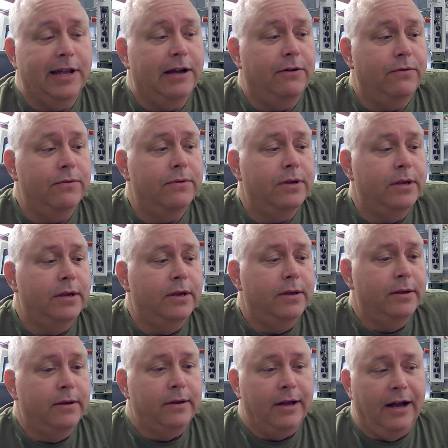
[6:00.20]
now.
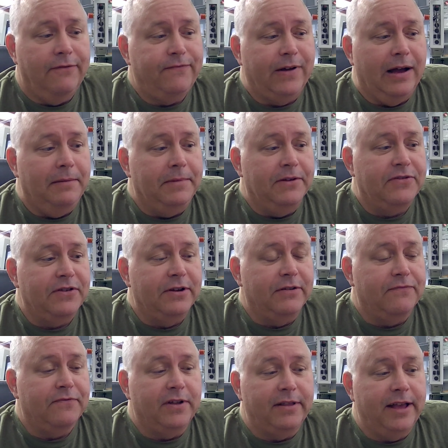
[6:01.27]
I find
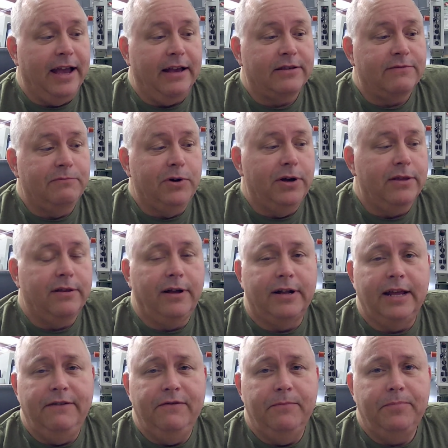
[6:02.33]
myself the last month
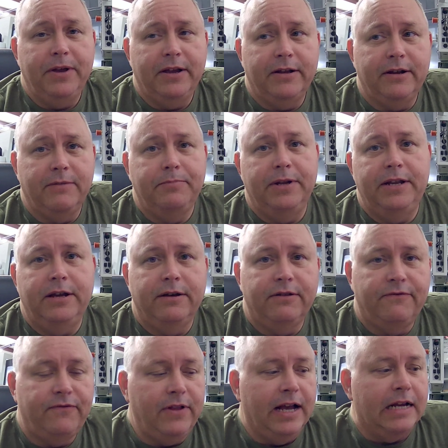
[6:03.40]
not even picking up any
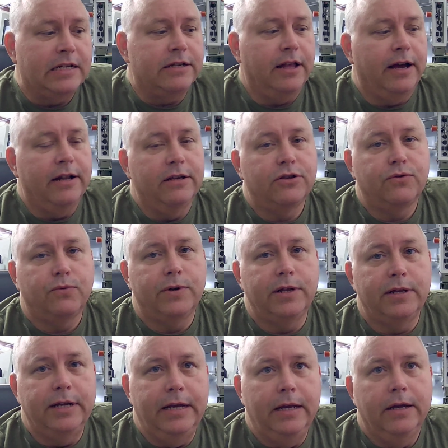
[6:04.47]
other flashlight. It's
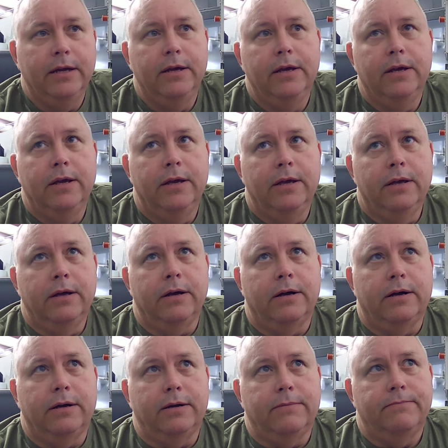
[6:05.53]
really
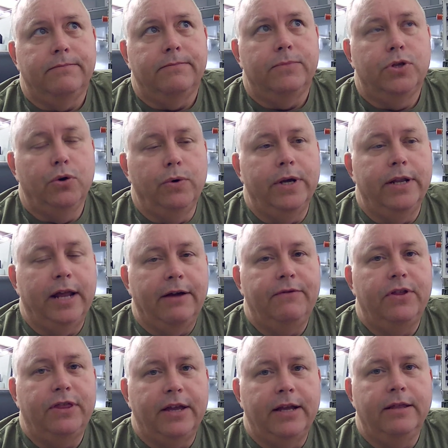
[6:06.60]
doing
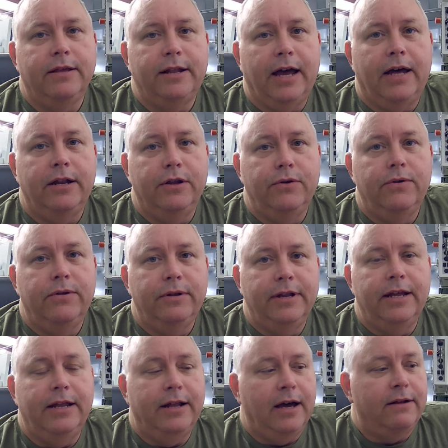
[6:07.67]
everything that I
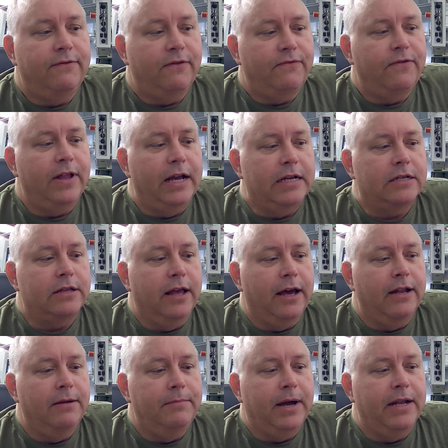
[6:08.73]
need out of a
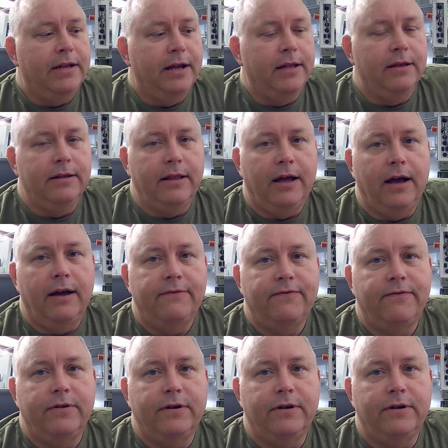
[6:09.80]
flashlight in my daily life